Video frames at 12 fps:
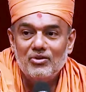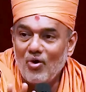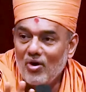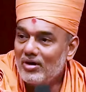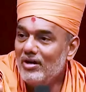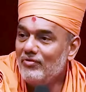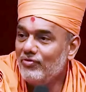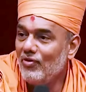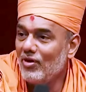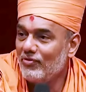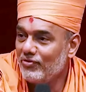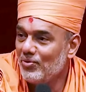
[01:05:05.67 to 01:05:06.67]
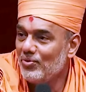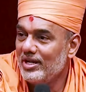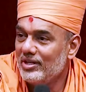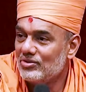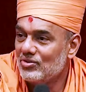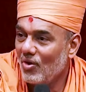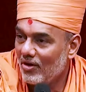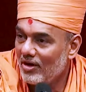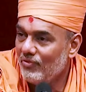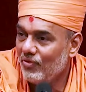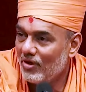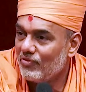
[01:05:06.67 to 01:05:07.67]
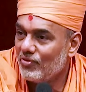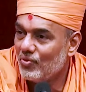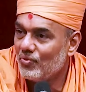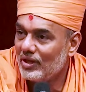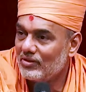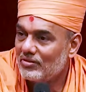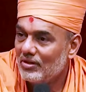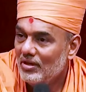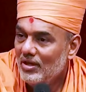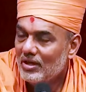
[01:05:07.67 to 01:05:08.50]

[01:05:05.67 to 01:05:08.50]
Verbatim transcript: Tolerate for a few days. Tolerate for a few weeks.